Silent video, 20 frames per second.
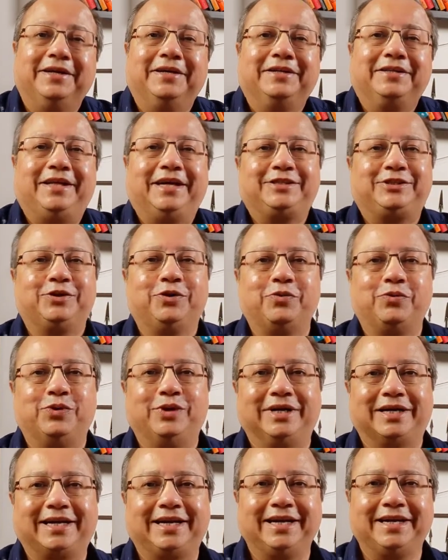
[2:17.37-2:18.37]
that you're
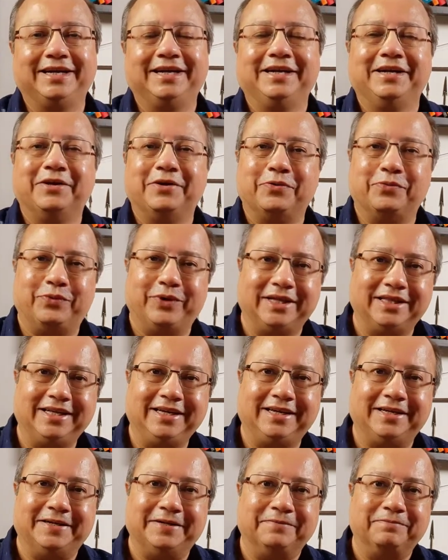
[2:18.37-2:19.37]
working
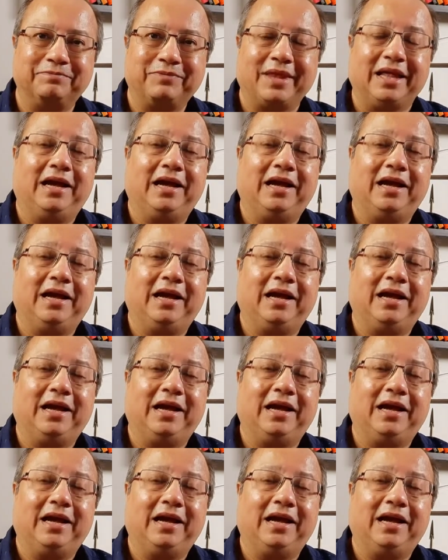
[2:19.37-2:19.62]
within.